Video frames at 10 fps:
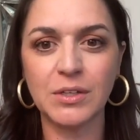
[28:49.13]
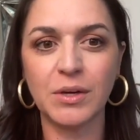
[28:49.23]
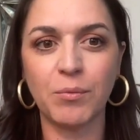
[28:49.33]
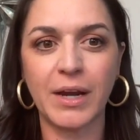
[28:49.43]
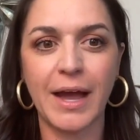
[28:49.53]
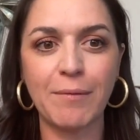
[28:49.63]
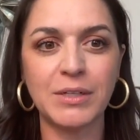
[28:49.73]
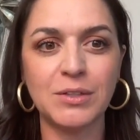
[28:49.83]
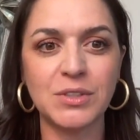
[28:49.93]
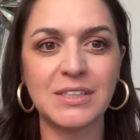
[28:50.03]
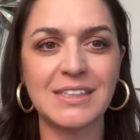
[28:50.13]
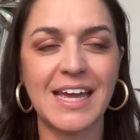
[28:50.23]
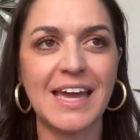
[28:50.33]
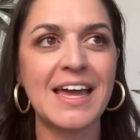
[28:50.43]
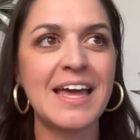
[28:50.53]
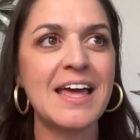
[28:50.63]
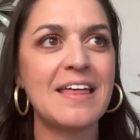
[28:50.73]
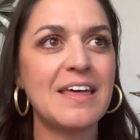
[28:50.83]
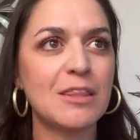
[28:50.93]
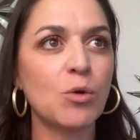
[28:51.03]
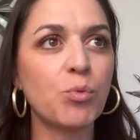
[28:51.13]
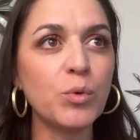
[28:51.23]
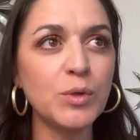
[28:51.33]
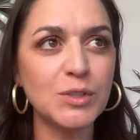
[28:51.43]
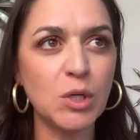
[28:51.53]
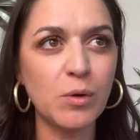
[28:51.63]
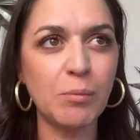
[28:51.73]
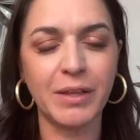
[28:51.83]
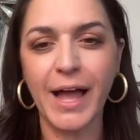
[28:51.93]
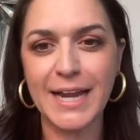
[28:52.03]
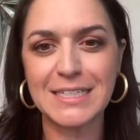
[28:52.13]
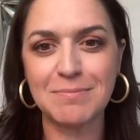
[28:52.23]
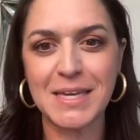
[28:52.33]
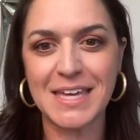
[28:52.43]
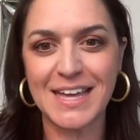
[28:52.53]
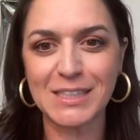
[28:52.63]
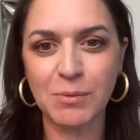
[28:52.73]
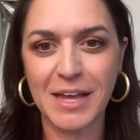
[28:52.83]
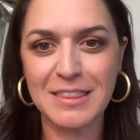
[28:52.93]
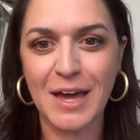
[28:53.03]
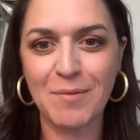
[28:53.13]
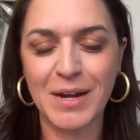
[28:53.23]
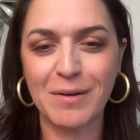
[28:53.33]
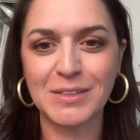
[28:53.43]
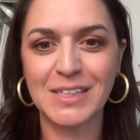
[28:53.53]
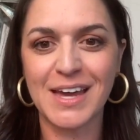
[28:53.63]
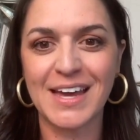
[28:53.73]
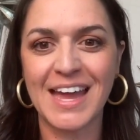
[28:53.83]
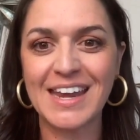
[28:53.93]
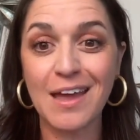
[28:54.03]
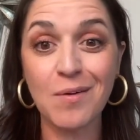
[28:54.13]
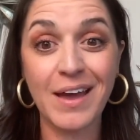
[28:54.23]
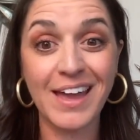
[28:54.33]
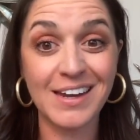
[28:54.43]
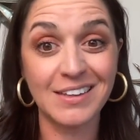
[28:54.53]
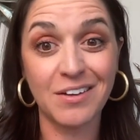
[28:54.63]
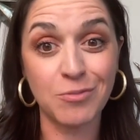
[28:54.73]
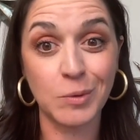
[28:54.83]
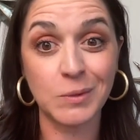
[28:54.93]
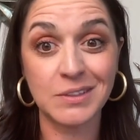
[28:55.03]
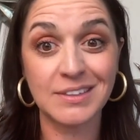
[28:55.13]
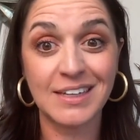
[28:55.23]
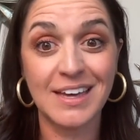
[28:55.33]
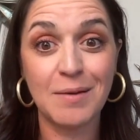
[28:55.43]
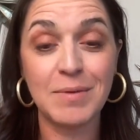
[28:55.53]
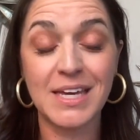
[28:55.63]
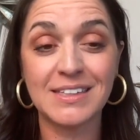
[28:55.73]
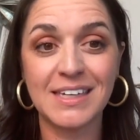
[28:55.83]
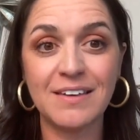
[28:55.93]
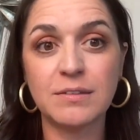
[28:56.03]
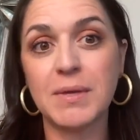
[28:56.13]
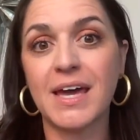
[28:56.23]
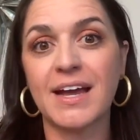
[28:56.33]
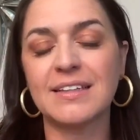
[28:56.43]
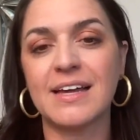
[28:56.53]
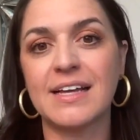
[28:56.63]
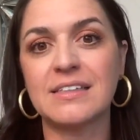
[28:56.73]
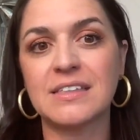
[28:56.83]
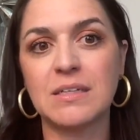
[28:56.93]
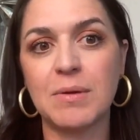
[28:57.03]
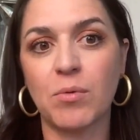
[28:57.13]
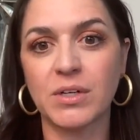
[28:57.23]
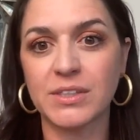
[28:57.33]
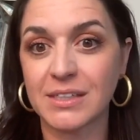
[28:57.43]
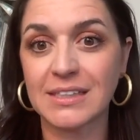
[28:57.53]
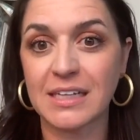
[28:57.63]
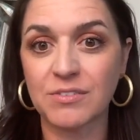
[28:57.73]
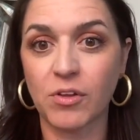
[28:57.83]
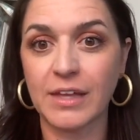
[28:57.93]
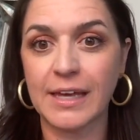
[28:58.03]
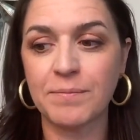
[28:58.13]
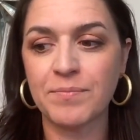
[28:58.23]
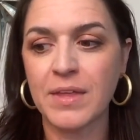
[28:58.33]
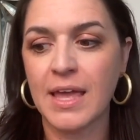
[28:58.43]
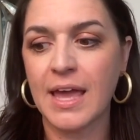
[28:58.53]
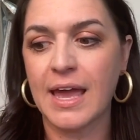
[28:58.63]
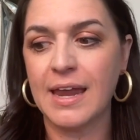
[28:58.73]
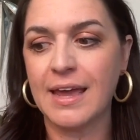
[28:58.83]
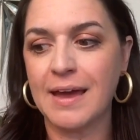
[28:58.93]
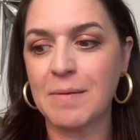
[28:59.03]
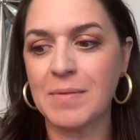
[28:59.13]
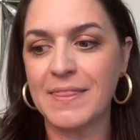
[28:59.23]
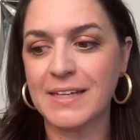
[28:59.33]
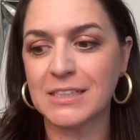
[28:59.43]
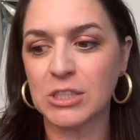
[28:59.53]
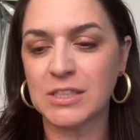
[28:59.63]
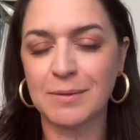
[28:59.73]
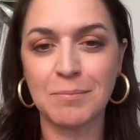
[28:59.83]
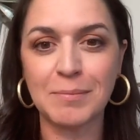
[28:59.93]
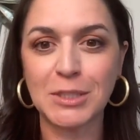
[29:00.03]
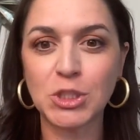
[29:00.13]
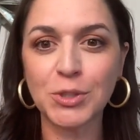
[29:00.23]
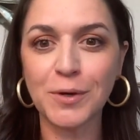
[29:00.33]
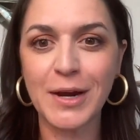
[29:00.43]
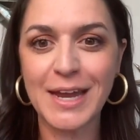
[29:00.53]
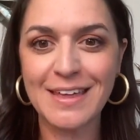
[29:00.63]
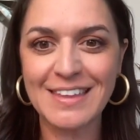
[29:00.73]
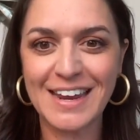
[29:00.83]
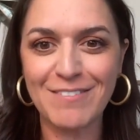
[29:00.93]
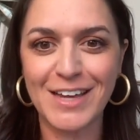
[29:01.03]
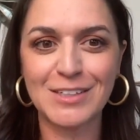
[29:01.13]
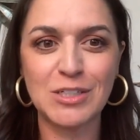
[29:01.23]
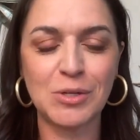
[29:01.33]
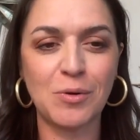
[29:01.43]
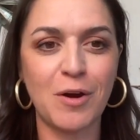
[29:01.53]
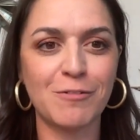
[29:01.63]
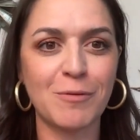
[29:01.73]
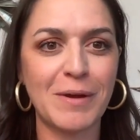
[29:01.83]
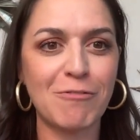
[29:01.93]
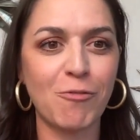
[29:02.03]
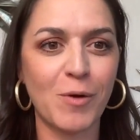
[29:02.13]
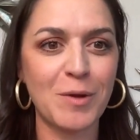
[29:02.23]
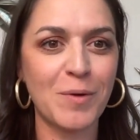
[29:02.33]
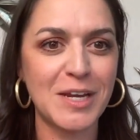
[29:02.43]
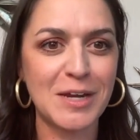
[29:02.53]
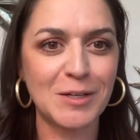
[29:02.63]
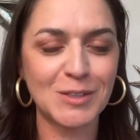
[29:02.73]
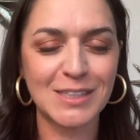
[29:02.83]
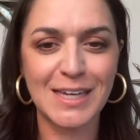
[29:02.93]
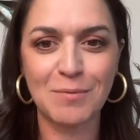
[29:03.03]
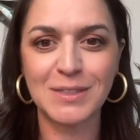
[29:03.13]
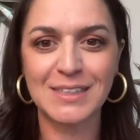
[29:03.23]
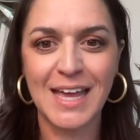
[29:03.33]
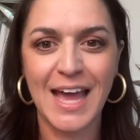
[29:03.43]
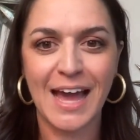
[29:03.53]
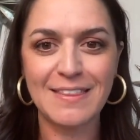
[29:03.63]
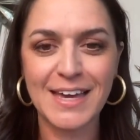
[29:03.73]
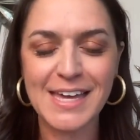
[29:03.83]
When I would used to say that the rules don't apply to me. That's what I thought when I was young. And now I kind of love rules because it gives me guidelines to be more successful in. And that's just some maturing that I've had to do over my 41 years because I think I